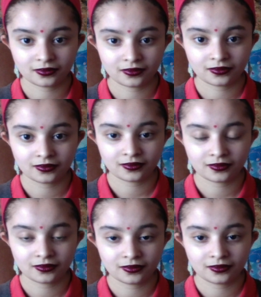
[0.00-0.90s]

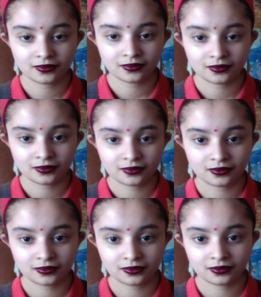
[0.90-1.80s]

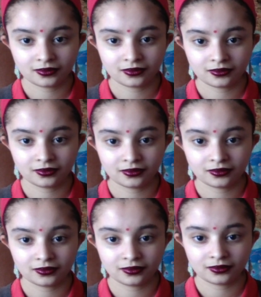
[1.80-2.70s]

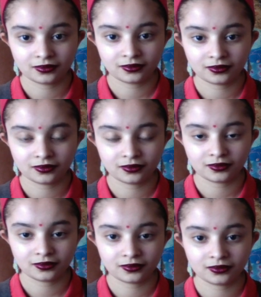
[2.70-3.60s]

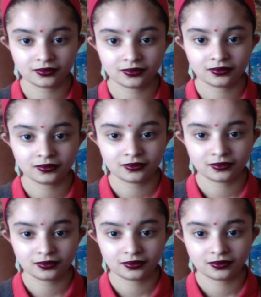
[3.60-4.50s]
[no speech]